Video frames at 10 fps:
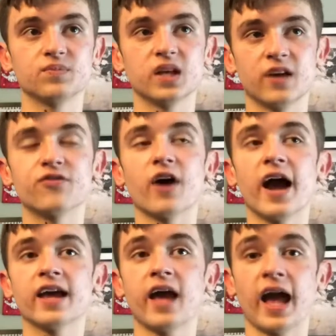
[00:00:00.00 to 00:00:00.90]
if
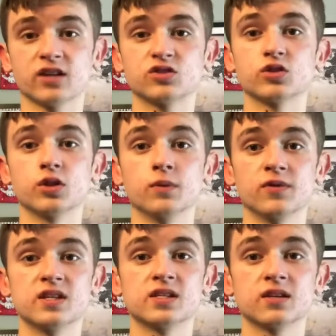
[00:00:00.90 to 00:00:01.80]
I asked her to the
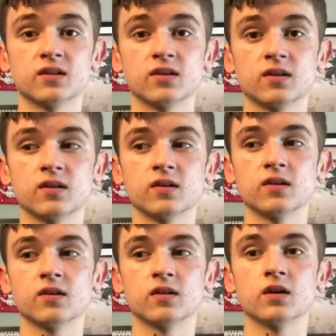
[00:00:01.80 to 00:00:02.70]
movies,
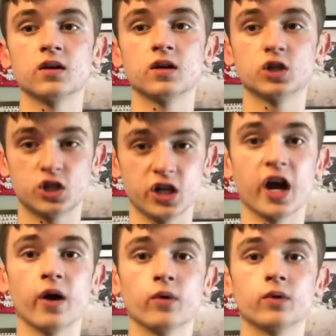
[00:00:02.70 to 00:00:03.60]
she'd
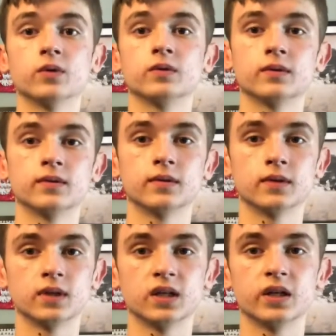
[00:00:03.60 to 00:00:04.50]
go.
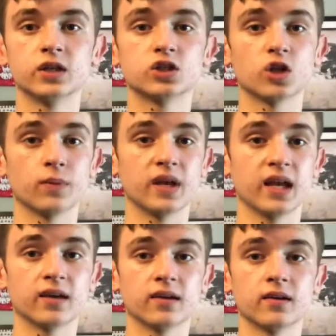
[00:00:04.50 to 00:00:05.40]
So
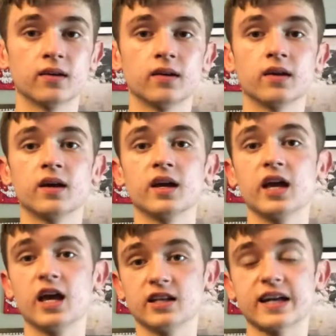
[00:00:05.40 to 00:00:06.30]
meaning,
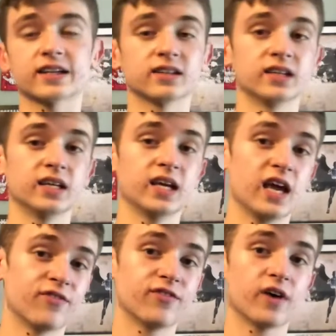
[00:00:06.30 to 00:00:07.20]
technically,
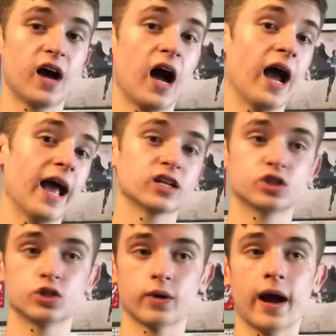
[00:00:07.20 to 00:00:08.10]
if I
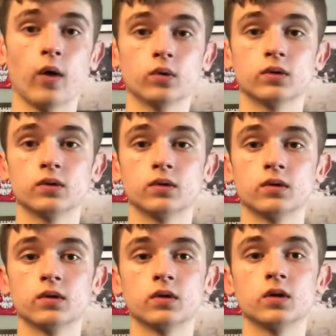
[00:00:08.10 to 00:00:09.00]
asked her out,
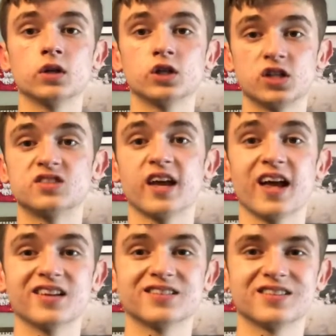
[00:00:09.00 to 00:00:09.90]
she'd say
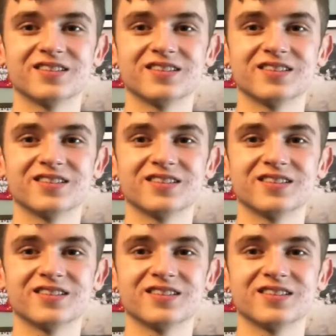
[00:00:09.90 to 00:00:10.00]
yes.